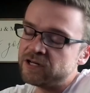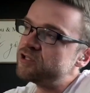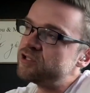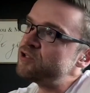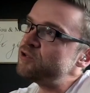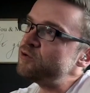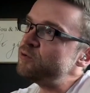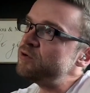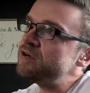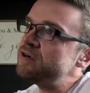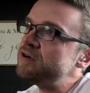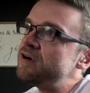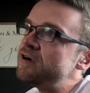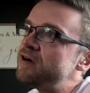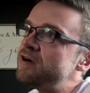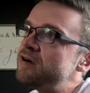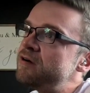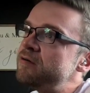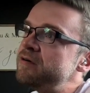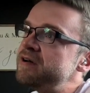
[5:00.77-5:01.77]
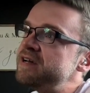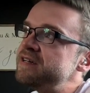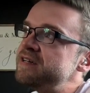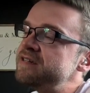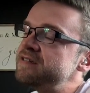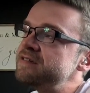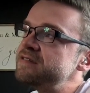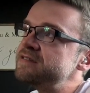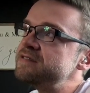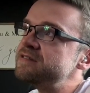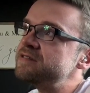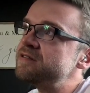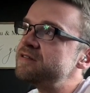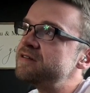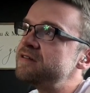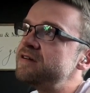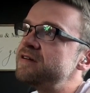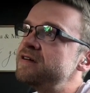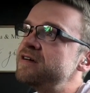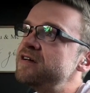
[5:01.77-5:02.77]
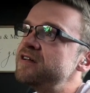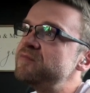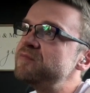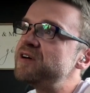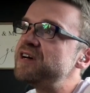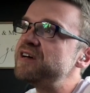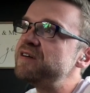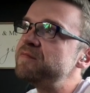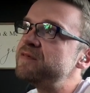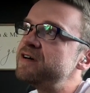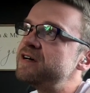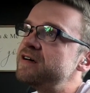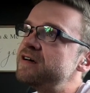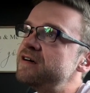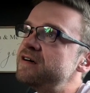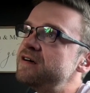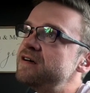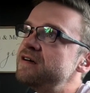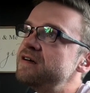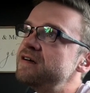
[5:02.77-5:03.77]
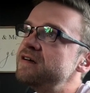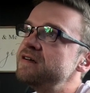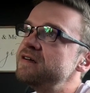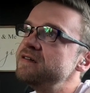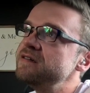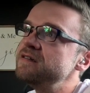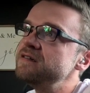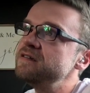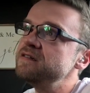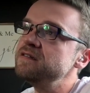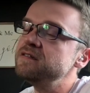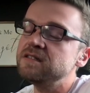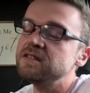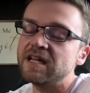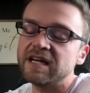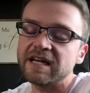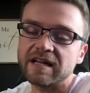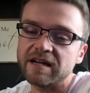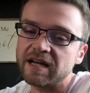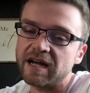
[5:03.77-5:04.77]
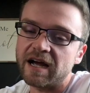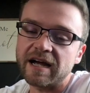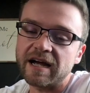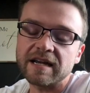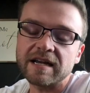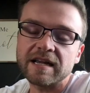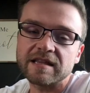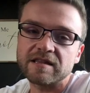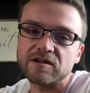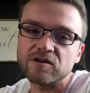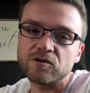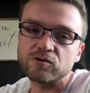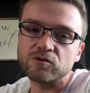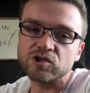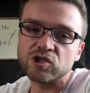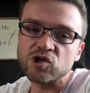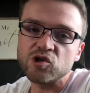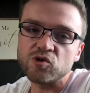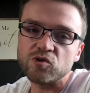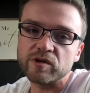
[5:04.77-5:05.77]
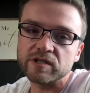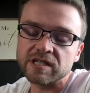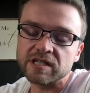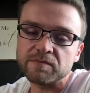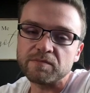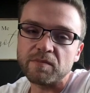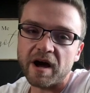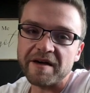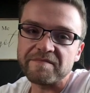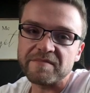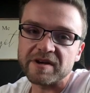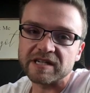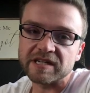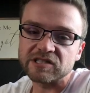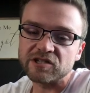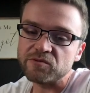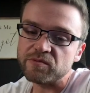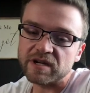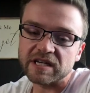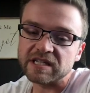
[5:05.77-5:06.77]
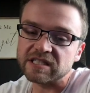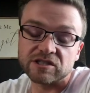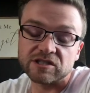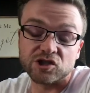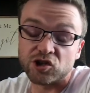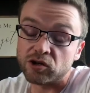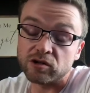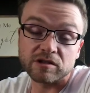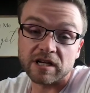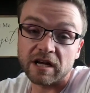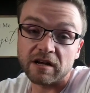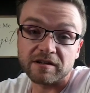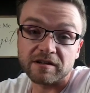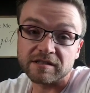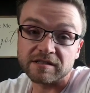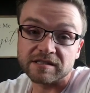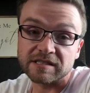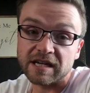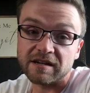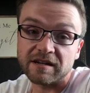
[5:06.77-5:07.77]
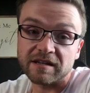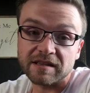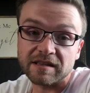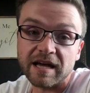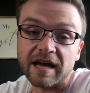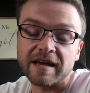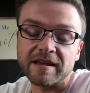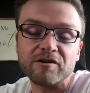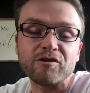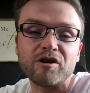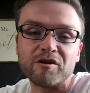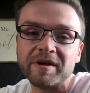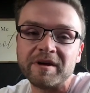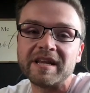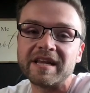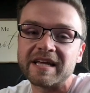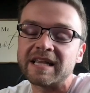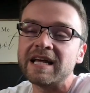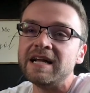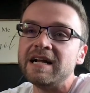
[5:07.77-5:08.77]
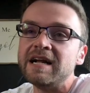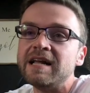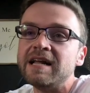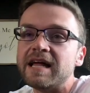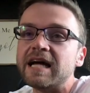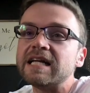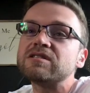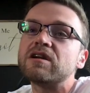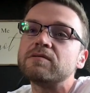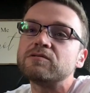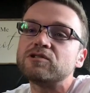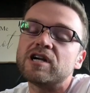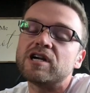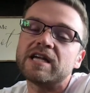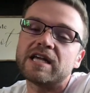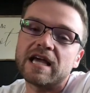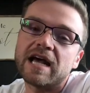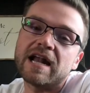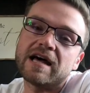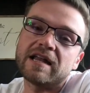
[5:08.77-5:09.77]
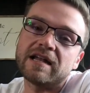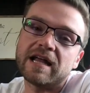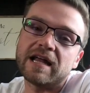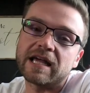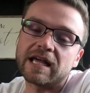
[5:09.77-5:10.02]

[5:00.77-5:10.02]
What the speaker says: You were always on my mind. Like I can hit the notes too. It's in my mix too, but it sure as hell doesn't sound like that. You know what I mean? Like, that's what I'm trying to get at.